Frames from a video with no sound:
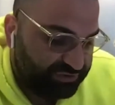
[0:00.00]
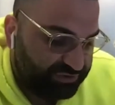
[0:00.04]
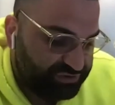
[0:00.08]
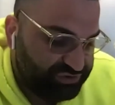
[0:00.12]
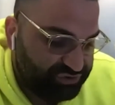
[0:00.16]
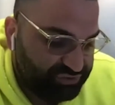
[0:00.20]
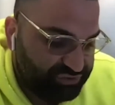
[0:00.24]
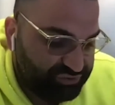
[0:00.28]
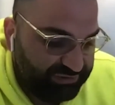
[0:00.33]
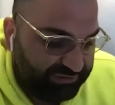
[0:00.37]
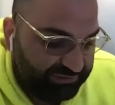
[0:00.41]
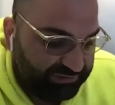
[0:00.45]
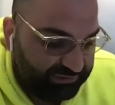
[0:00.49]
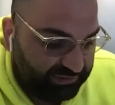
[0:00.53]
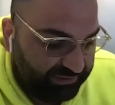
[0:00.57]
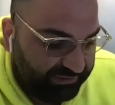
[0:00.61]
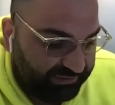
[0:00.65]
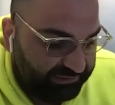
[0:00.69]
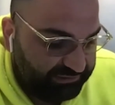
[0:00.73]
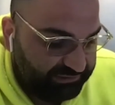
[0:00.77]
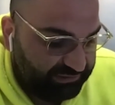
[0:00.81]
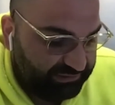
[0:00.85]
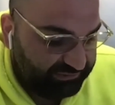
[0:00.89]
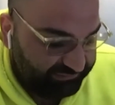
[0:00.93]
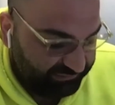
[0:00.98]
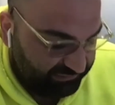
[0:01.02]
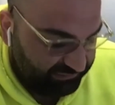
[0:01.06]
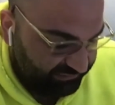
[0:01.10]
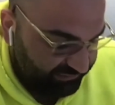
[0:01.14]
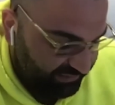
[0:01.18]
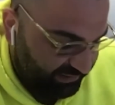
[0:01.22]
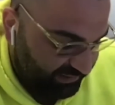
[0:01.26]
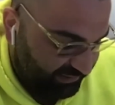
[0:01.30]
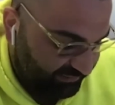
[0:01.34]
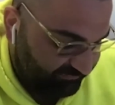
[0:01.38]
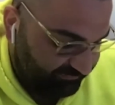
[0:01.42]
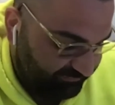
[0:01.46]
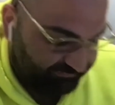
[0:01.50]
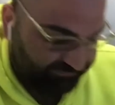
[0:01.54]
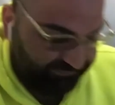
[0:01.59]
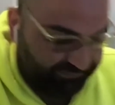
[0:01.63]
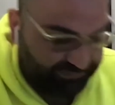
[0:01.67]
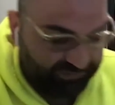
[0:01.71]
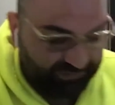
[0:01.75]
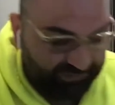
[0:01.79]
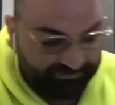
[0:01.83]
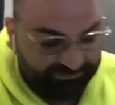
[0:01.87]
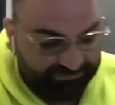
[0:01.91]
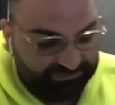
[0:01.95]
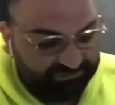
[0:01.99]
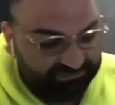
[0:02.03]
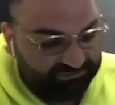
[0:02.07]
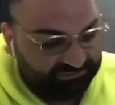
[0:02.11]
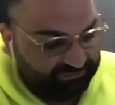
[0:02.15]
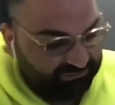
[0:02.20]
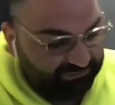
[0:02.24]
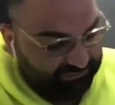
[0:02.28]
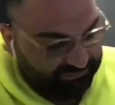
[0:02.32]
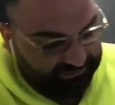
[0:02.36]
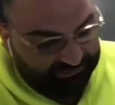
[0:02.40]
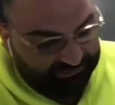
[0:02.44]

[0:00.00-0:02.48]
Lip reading: Could you enlighten us on that, Farah, please?